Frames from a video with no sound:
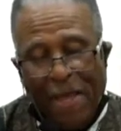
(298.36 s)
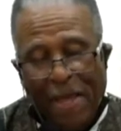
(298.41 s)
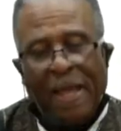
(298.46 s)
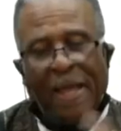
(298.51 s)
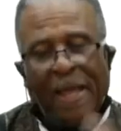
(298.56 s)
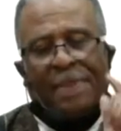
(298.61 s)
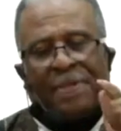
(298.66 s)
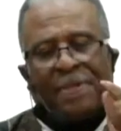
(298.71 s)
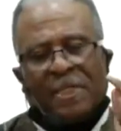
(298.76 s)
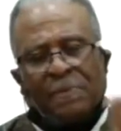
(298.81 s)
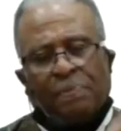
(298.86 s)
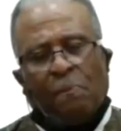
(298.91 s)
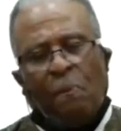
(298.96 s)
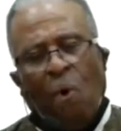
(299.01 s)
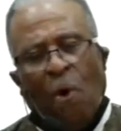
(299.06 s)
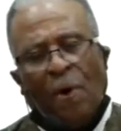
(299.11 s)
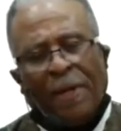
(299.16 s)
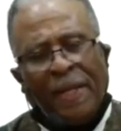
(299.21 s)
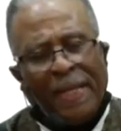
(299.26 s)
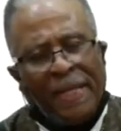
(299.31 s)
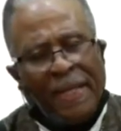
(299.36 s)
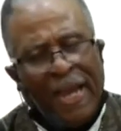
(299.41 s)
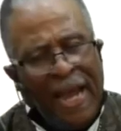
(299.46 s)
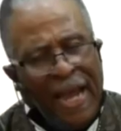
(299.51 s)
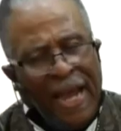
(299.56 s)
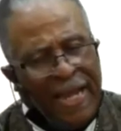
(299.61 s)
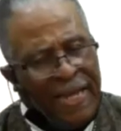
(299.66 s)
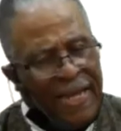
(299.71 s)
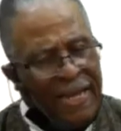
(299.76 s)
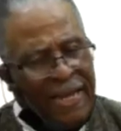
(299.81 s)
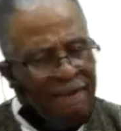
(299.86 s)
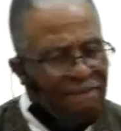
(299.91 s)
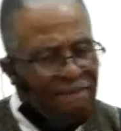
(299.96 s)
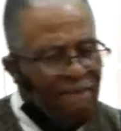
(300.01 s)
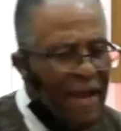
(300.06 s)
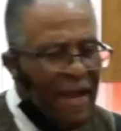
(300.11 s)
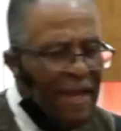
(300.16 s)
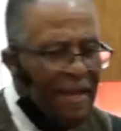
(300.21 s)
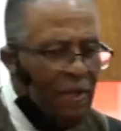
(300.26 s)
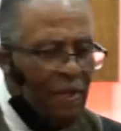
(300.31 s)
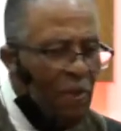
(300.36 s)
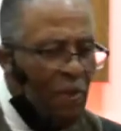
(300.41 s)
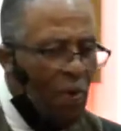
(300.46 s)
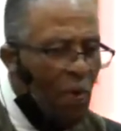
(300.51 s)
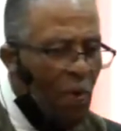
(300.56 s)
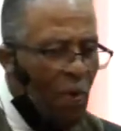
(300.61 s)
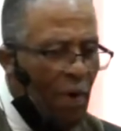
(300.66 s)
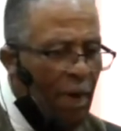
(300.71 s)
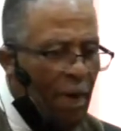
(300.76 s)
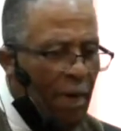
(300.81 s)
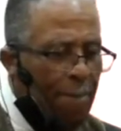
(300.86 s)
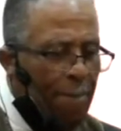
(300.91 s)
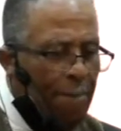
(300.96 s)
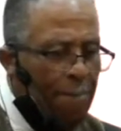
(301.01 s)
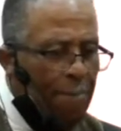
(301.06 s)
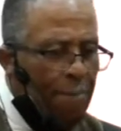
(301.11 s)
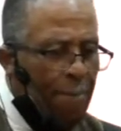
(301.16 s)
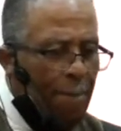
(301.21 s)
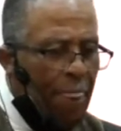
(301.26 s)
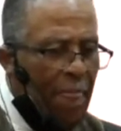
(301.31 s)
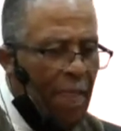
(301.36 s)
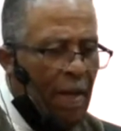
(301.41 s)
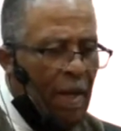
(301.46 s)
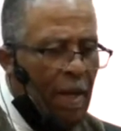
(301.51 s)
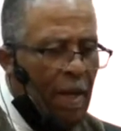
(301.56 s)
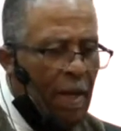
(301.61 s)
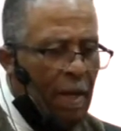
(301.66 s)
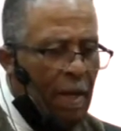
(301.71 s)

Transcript: This morning, I invite your uh,